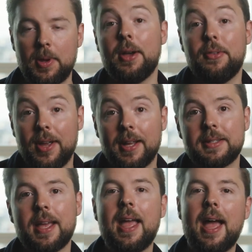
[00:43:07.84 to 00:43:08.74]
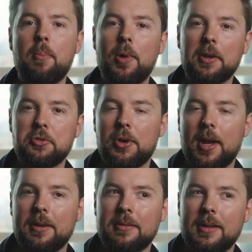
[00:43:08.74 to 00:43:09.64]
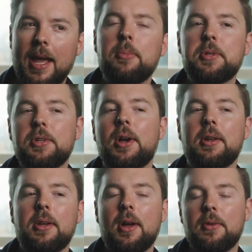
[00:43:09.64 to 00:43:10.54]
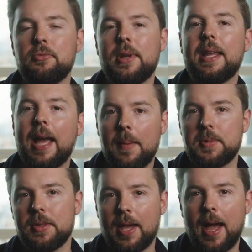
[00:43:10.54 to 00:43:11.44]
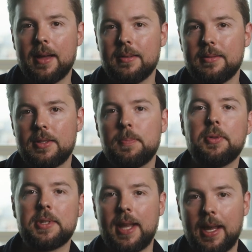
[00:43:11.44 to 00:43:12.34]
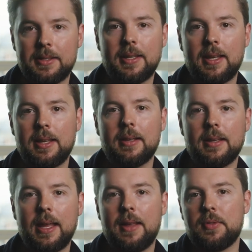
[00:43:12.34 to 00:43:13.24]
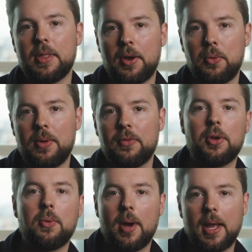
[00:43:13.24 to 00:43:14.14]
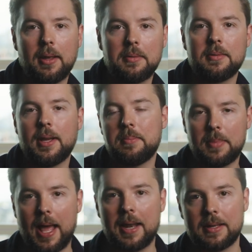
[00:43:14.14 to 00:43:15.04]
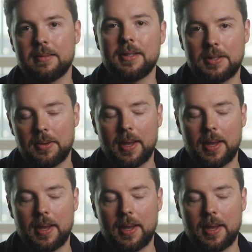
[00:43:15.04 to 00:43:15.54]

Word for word: perfect and we can try and helps us kind of kind of recapture that spontaneity even though we've gone away and, and planned to do